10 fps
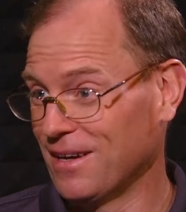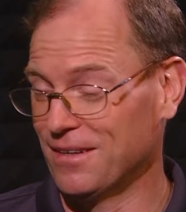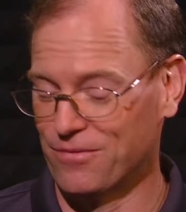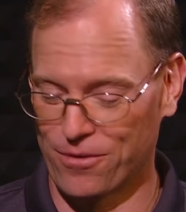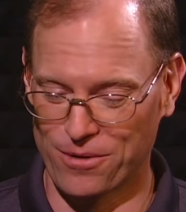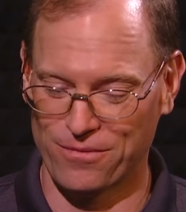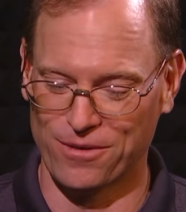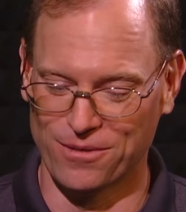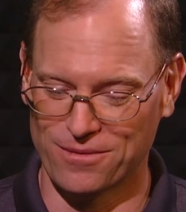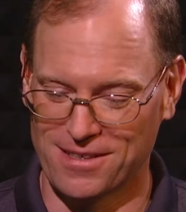yeah uh, for,
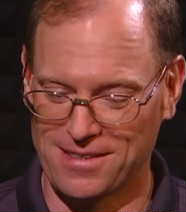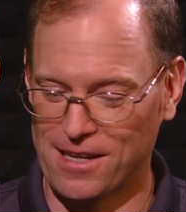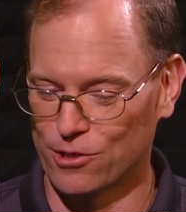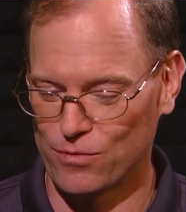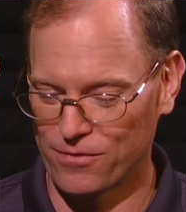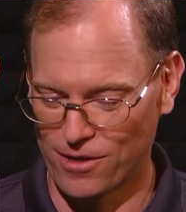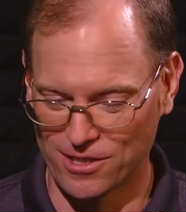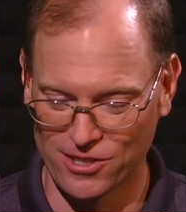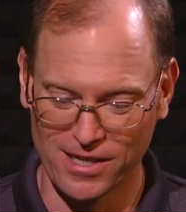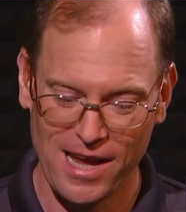for the Taylor Swift
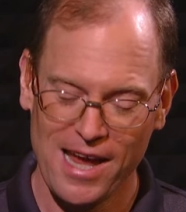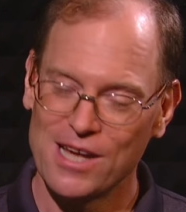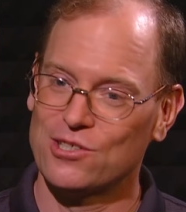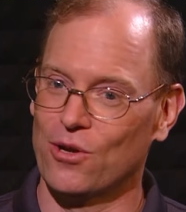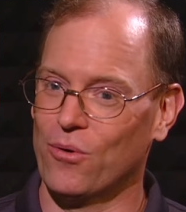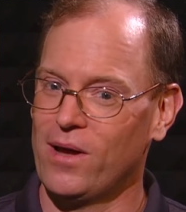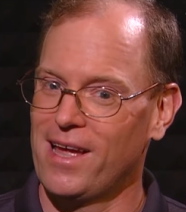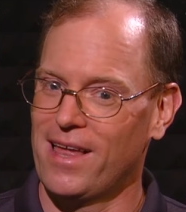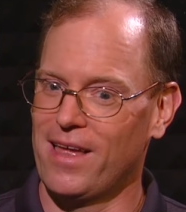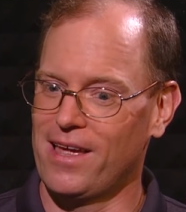concert. So,
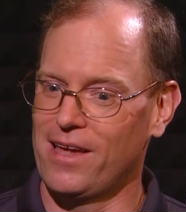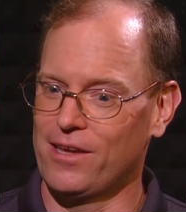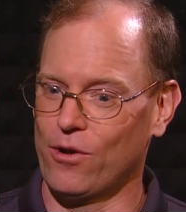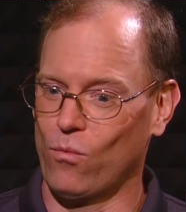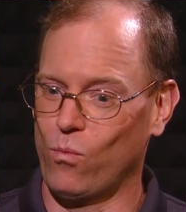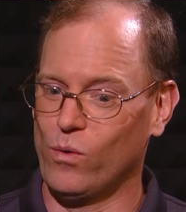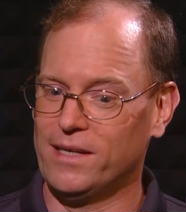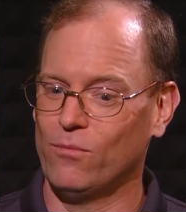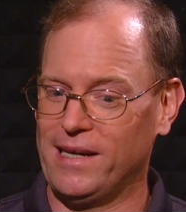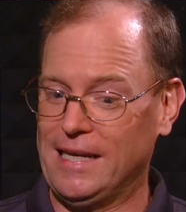uh, you know,
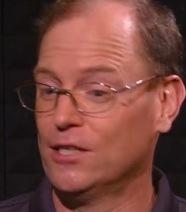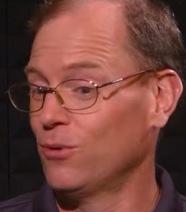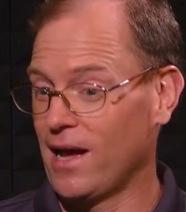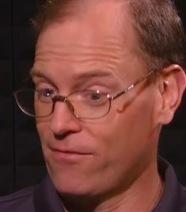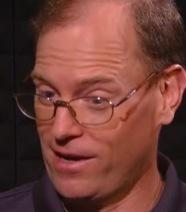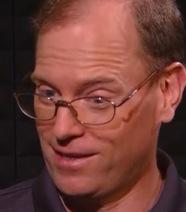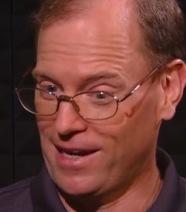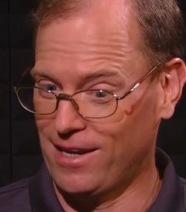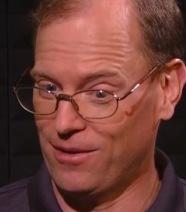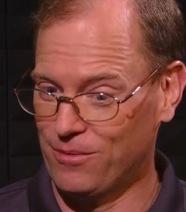we, need to have a,
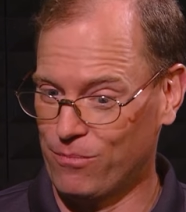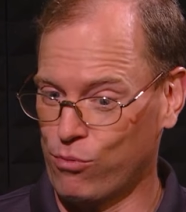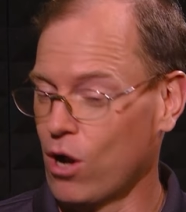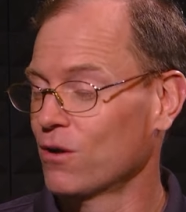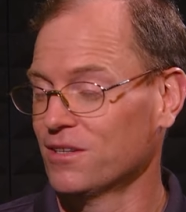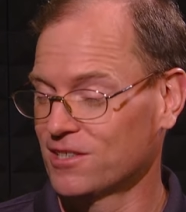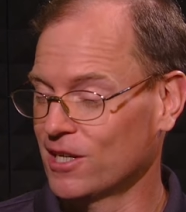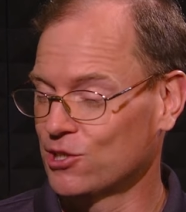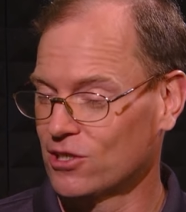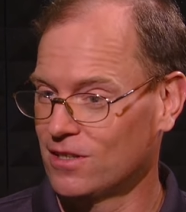a broader
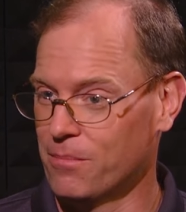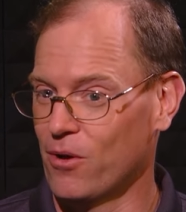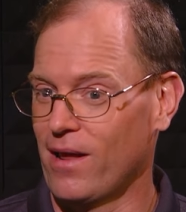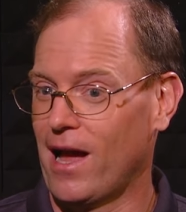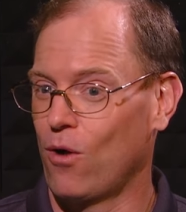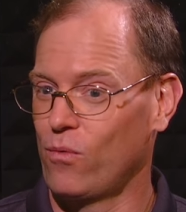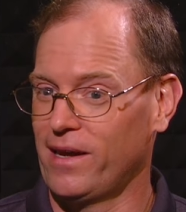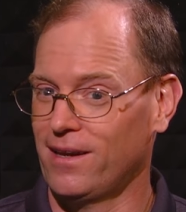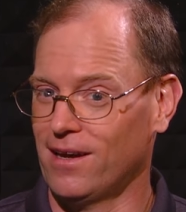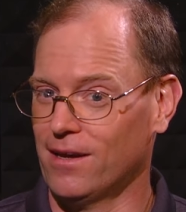discussion about how
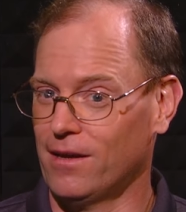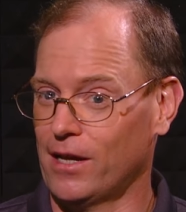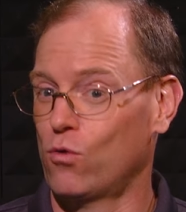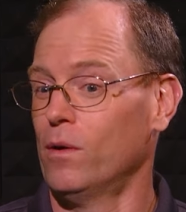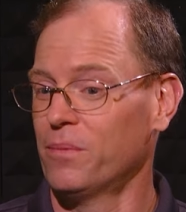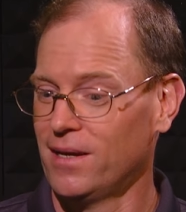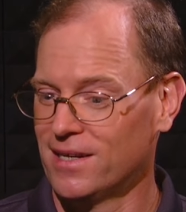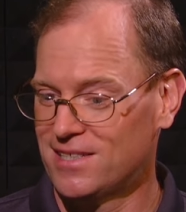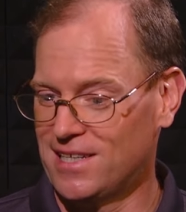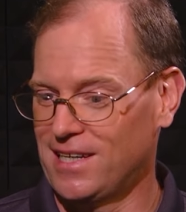we uh, equip
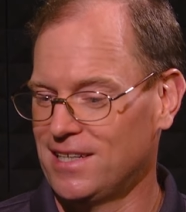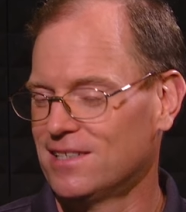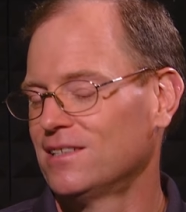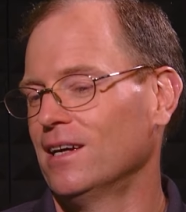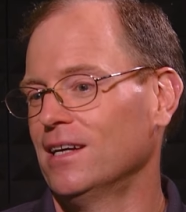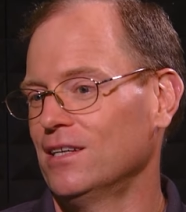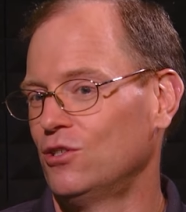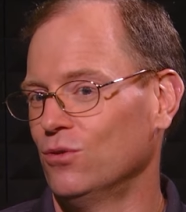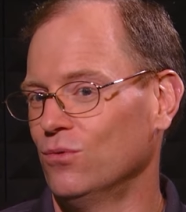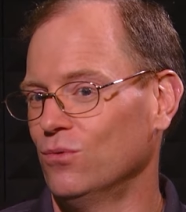cities uh,
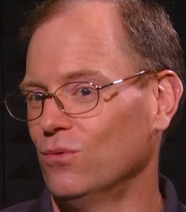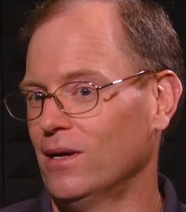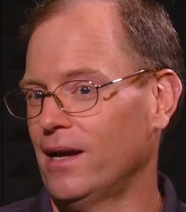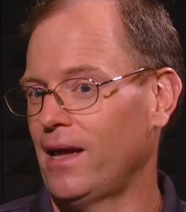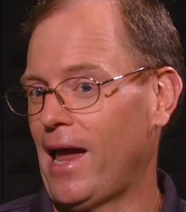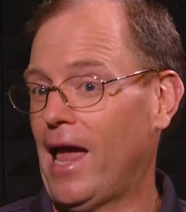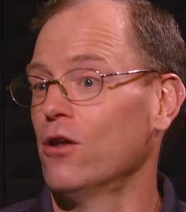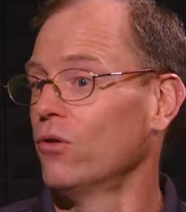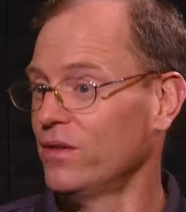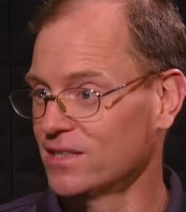to uh,
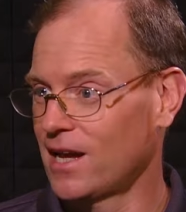handle these